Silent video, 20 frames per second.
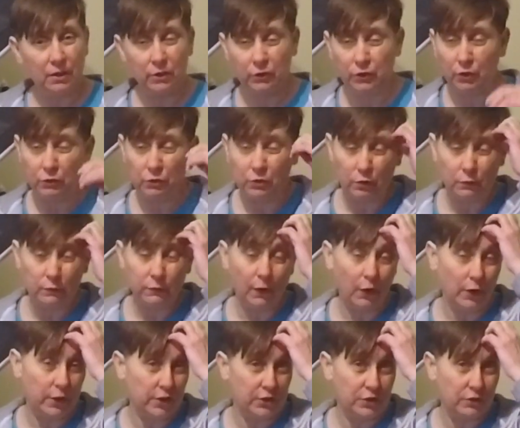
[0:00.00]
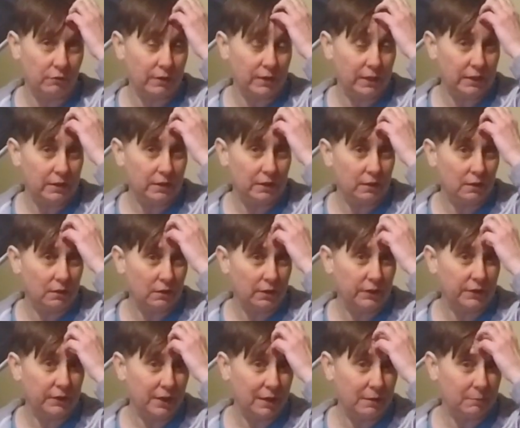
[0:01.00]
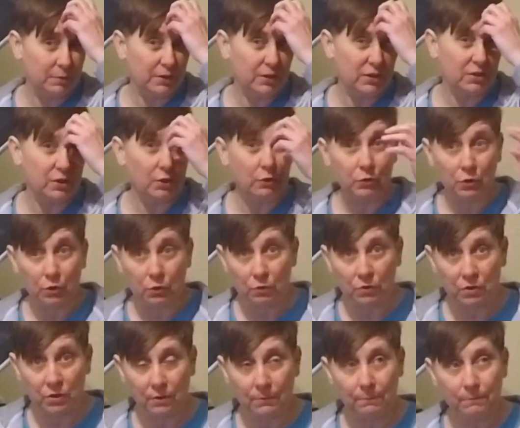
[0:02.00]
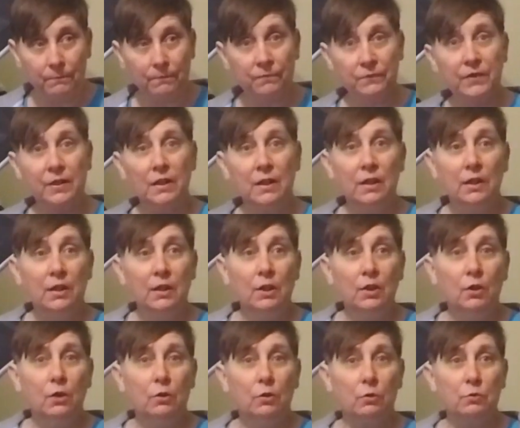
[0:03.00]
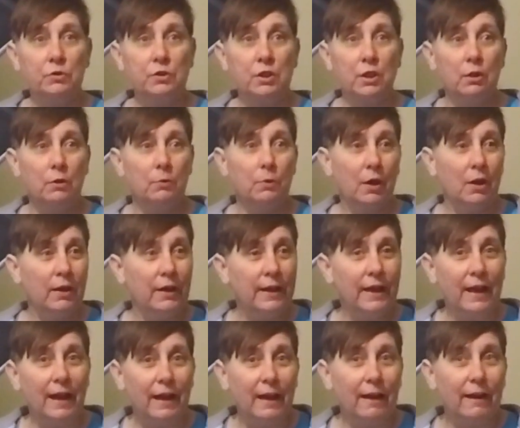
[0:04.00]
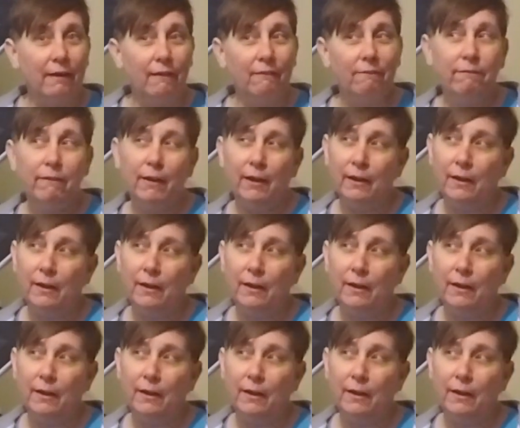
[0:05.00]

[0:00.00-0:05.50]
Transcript: I don't do flyers or anything like that because I don't use them. Also I have